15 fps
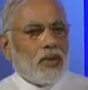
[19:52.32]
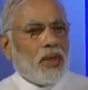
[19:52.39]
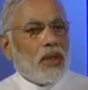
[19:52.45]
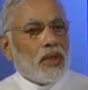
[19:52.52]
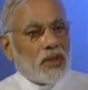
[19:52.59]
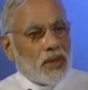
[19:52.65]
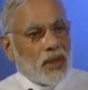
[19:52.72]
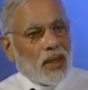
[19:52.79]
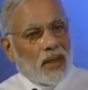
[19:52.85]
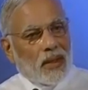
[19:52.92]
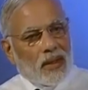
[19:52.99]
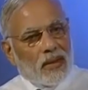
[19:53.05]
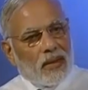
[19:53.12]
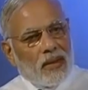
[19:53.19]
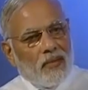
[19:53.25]
this year
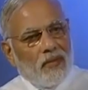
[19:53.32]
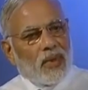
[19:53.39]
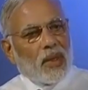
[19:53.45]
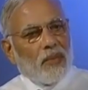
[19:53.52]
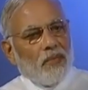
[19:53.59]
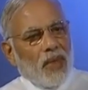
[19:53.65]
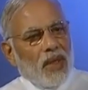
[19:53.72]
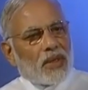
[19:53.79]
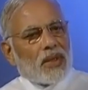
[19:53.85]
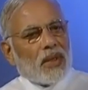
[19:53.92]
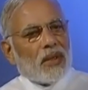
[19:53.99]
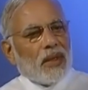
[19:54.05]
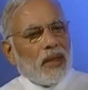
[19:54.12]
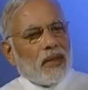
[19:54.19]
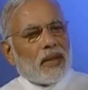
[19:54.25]
with the
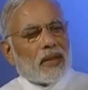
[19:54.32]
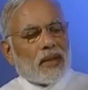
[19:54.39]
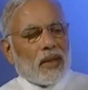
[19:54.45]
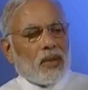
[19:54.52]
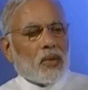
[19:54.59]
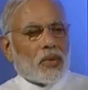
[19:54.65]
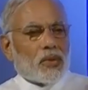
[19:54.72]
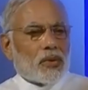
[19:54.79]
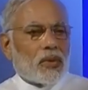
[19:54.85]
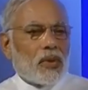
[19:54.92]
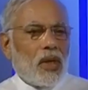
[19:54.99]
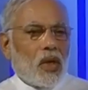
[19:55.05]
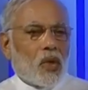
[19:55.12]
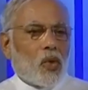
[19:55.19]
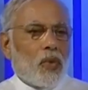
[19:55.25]
Mission Indradhanush
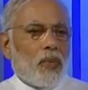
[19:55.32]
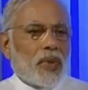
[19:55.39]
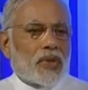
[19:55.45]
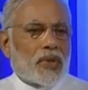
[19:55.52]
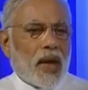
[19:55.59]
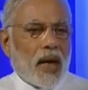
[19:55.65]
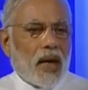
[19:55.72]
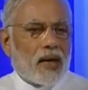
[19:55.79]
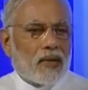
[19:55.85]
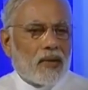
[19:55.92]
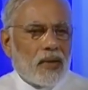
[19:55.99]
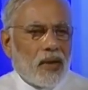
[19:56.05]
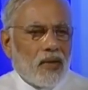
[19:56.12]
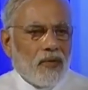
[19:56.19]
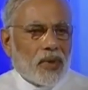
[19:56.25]
could be shared
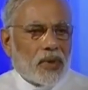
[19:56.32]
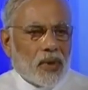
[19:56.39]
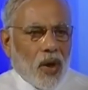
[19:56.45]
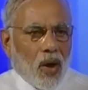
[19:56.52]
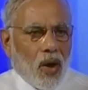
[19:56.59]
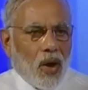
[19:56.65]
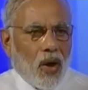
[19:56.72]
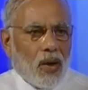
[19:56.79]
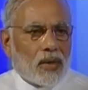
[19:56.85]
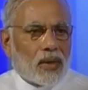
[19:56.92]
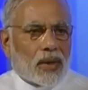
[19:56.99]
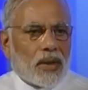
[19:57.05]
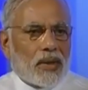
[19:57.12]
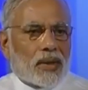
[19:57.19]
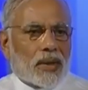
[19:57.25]
with all
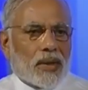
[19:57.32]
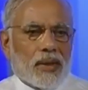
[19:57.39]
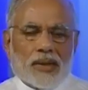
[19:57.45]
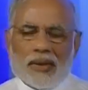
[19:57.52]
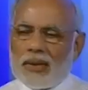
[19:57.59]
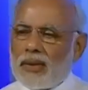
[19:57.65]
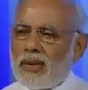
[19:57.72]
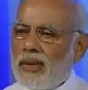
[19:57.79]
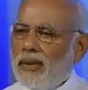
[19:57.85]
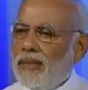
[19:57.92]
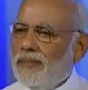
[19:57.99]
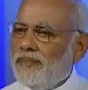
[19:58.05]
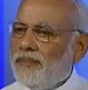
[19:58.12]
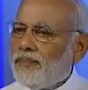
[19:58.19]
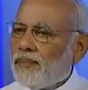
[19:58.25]
the countries.
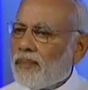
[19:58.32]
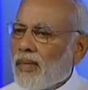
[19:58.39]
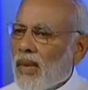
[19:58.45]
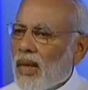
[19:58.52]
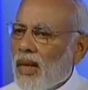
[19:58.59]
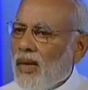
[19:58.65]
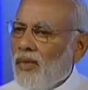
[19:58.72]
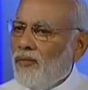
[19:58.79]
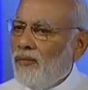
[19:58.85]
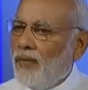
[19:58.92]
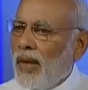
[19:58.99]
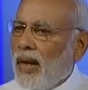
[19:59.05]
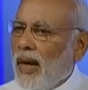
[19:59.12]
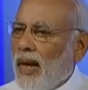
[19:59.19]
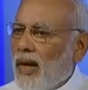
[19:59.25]

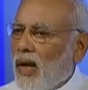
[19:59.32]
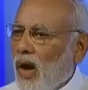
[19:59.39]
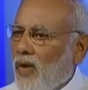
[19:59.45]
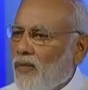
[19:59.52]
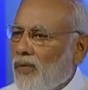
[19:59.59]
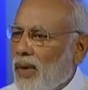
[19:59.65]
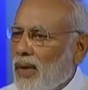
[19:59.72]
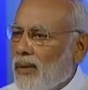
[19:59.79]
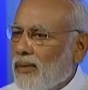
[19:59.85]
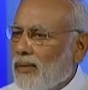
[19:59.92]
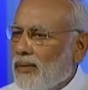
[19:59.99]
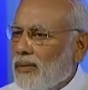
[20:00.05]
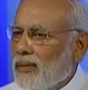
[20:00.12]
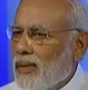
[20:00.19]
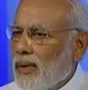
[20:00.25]
We had offered
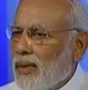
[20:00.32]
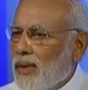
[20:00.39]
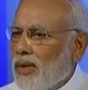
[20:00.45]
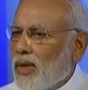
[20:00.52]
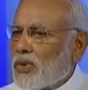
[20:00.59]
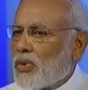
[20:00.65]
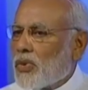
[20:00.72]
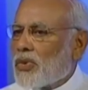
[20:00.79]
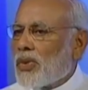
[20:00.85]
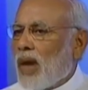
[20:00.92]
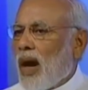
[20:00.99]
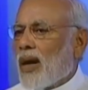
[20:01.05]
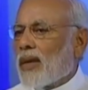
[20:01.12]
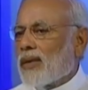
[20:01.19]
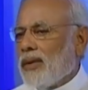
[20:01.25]
this to
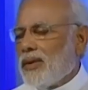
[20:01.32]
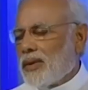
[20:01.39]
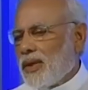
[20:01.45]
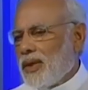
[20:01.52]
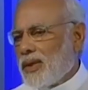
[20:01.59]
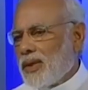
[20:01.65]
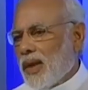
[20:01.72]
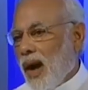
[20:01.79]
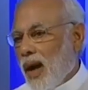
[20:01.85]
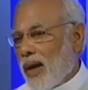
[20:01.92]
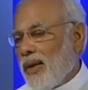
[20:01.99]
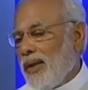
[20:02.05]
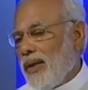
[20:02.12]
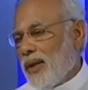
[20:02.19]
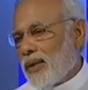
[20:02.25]
SAR countries
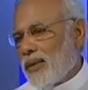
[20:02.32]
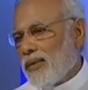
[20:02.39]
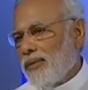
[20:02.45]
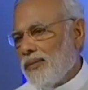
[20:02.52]
earlier.